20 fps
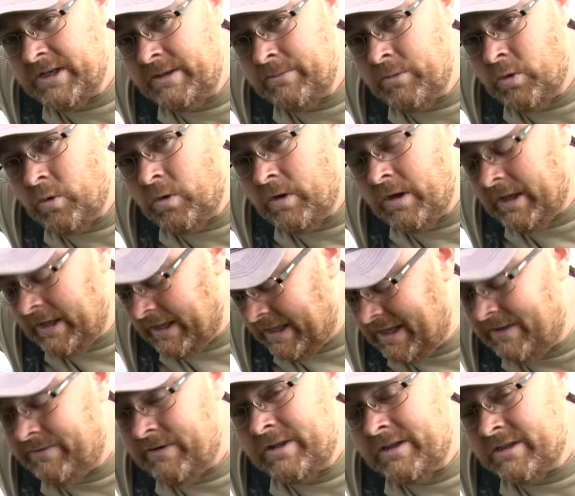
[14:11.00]
anymore.
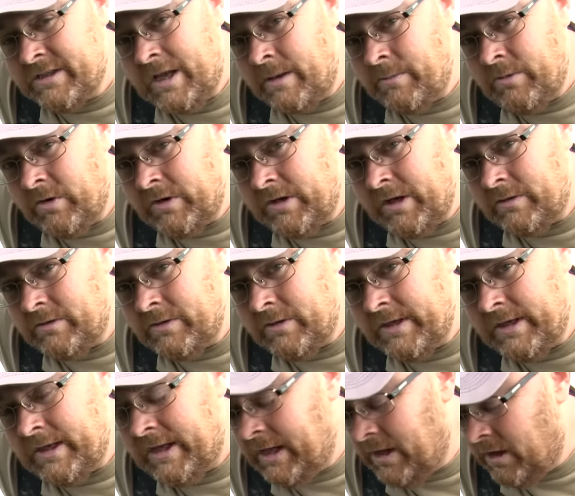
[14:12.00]
Even in the summer I don't do
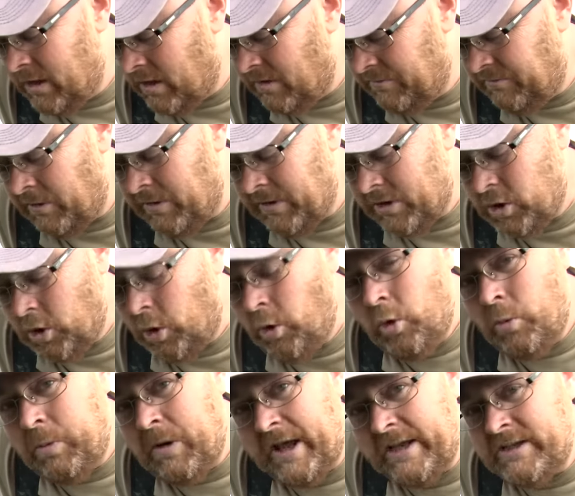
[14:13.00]
it. I find a
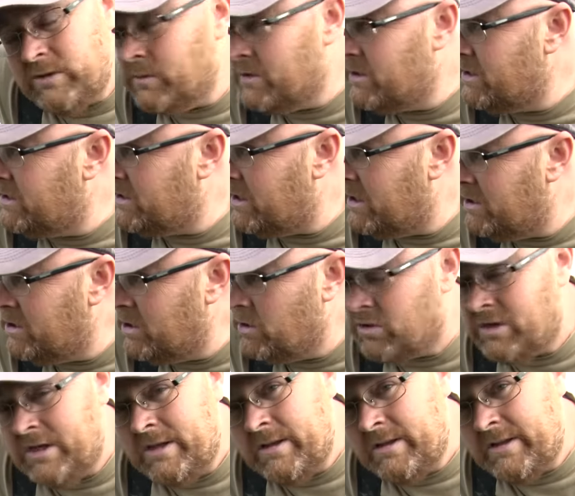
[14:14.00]
cool place, which is
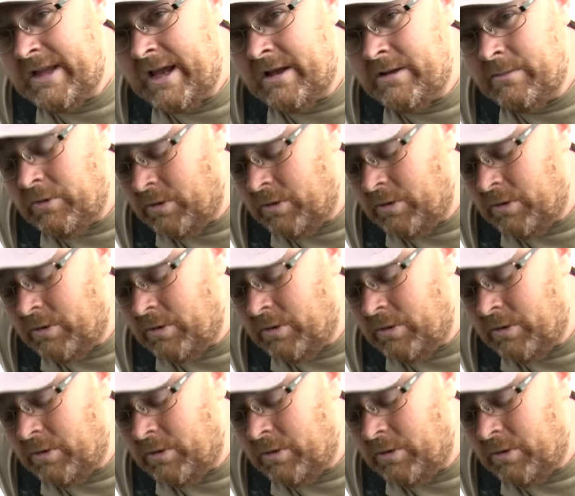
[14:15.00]
usually down the